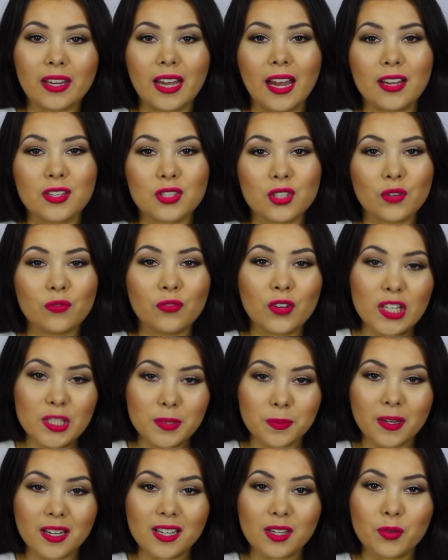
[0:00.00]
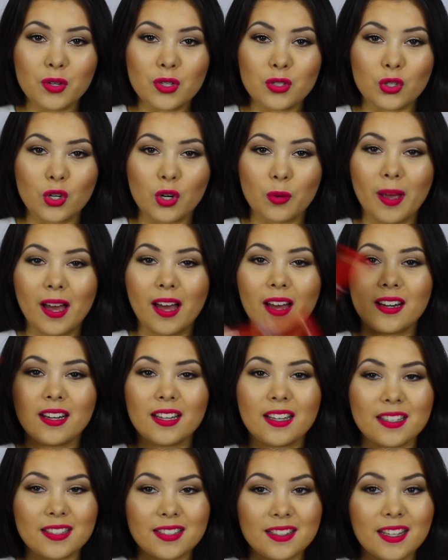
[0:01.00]
okay, so the first product I want to talk about
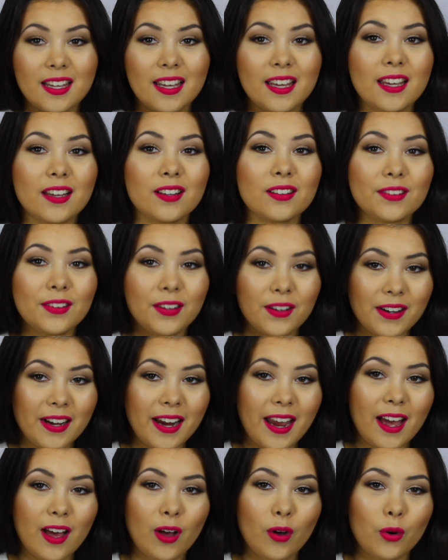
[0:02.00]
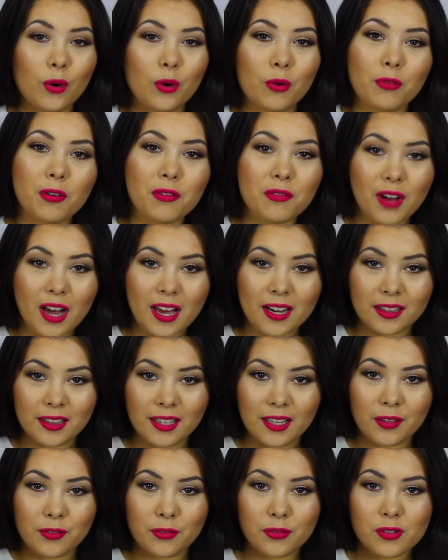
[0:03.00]
is the L'Oreal
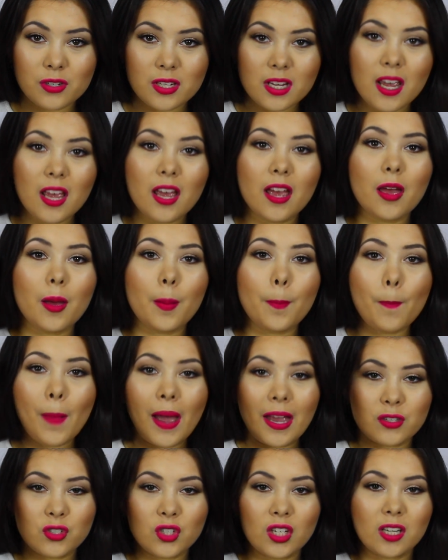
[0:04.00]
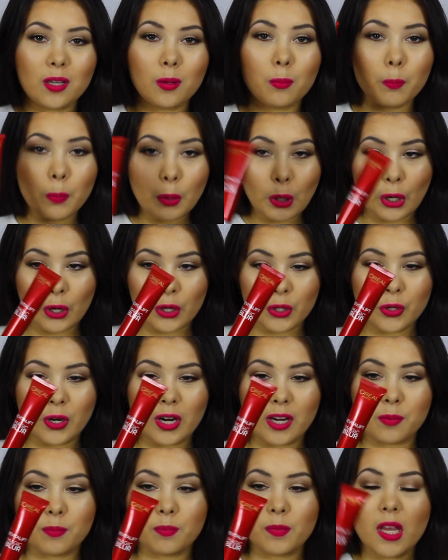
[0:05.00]
Revitalift Magic Blur
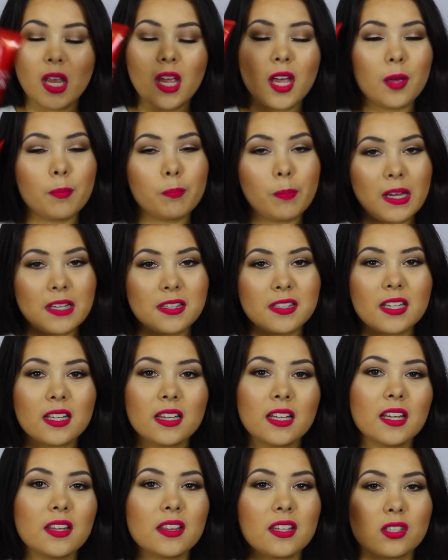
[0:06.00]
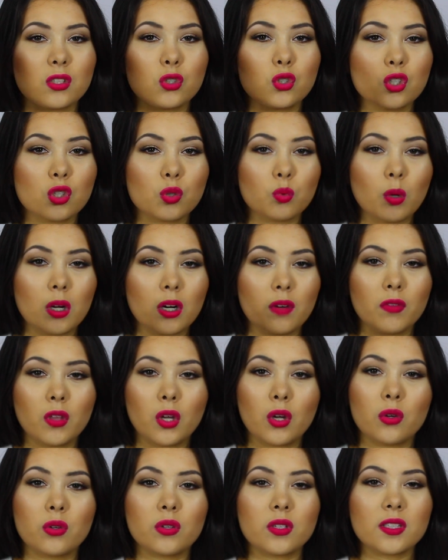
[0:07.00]
Cream. Basically, this is just one of
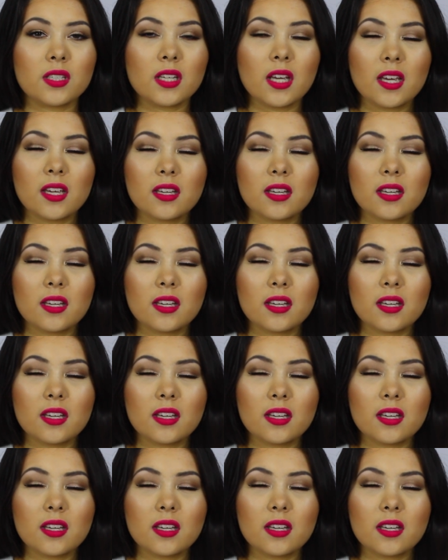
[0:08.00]
those